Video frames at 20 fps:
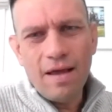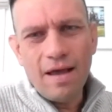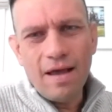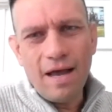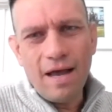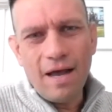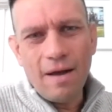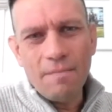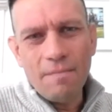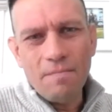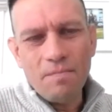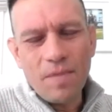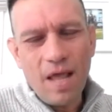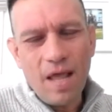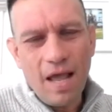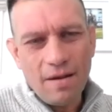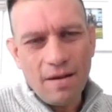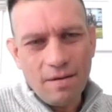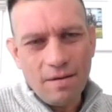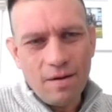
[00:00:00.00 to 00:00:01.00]

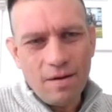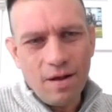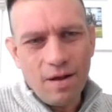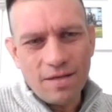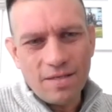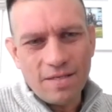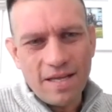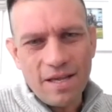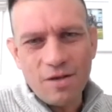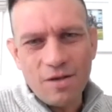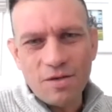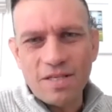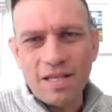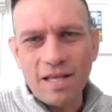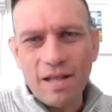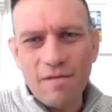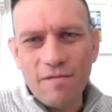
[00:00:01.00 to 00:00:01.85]
And I see you're still